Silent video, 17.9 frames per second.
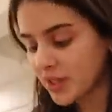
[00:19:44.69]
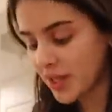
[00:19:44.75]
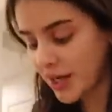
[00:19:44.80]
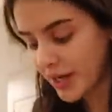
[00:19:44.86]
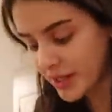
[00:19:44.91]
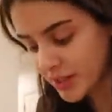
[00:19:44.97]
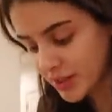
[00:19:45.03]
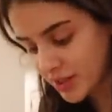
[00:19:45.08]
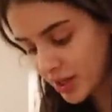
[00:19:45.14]

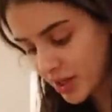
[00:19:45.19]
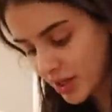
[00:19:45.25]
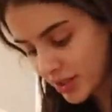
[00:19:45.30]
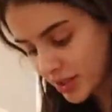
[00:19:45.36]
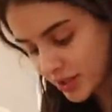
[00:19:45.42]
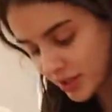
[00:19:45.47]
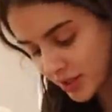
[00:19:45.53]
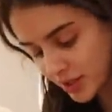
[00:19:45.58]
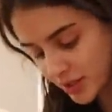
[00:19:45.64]
Lye
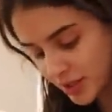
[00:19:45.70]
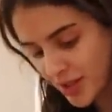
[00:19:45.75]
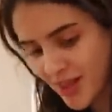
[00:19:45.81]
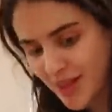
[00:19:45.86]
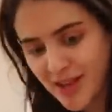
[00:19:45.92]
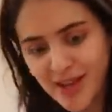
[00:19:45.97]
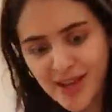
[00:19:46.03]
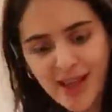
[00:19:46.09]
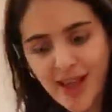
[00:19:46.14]
socks
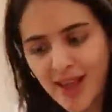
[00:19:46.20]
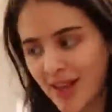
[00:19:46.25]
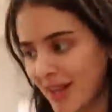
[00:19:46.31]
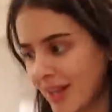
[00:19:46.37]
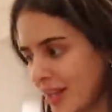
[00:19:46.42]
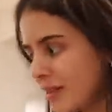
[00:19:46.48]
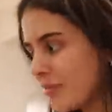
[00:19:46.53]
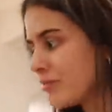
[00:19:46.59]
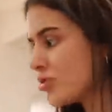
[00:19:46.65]
and they
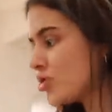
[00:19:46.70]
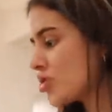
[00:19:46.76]
came